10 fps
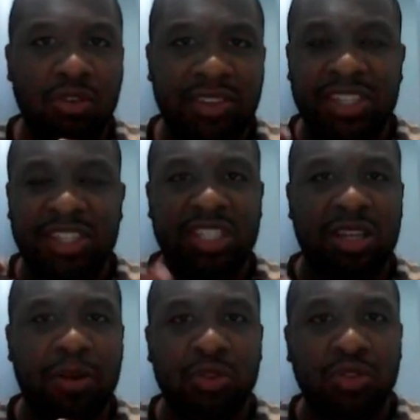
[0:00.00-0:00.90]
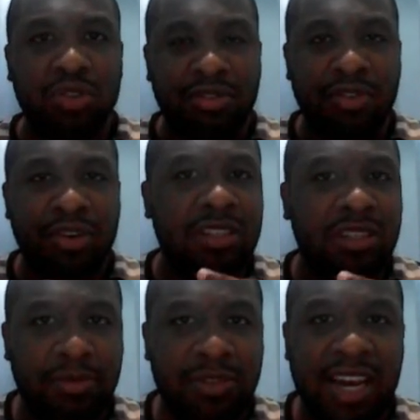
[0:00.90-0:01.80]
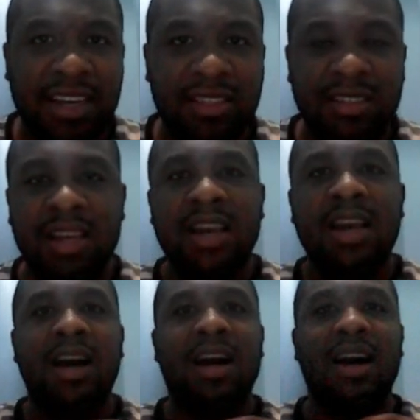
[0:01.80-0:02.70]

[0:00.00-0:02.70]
have conversations about different subjects.